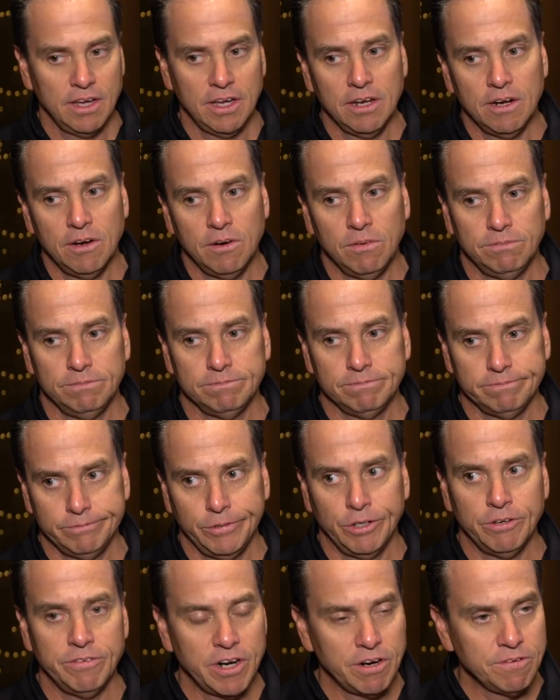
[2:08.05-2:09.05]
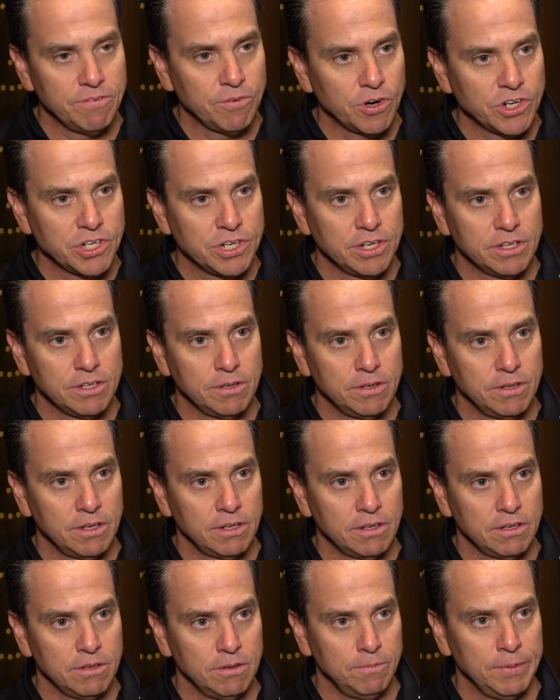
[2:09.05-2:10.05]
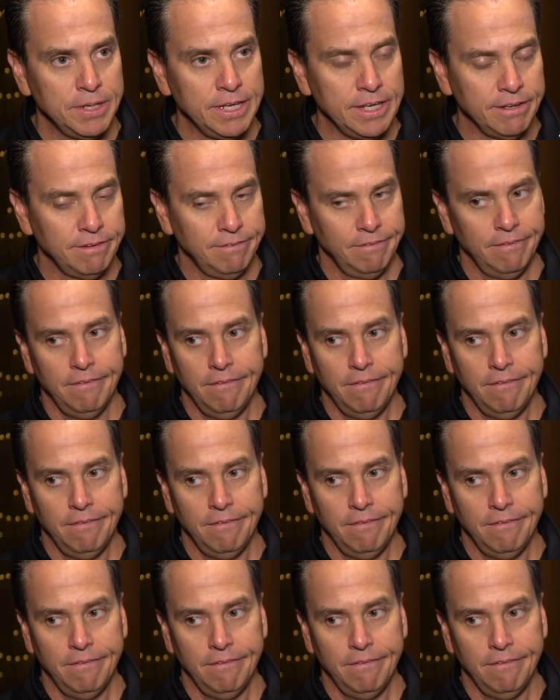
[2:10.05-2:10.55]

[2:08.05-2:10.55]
you know, we were very fortunate to, to be